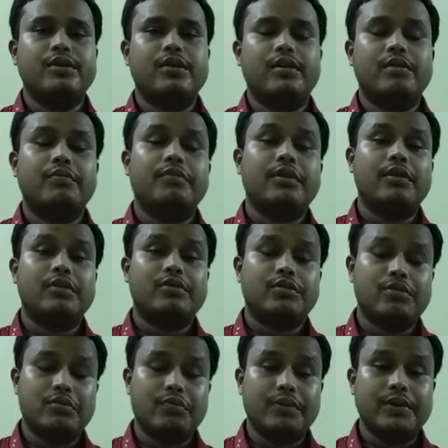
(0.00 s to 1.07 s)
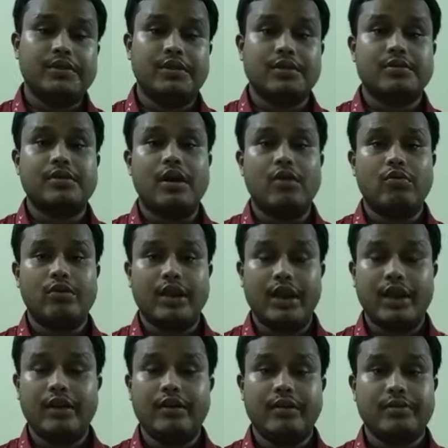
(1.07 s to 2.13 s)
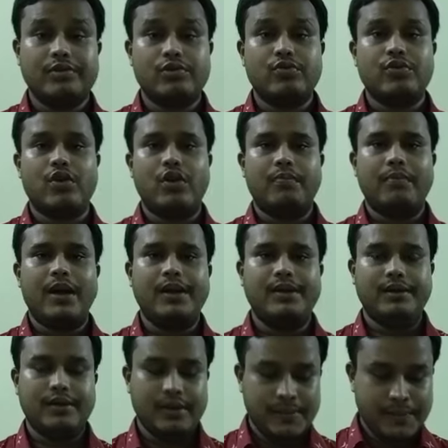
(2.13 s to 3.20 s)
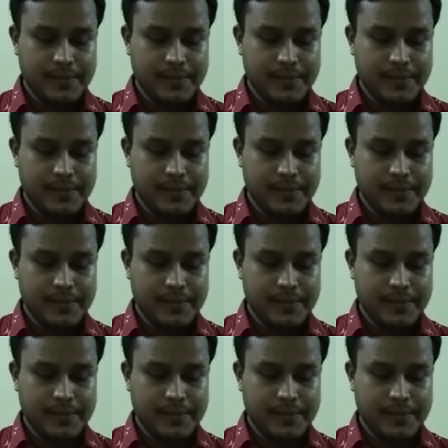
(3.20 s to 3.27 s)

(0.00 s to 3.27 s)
ear through which the sound enters to your mind.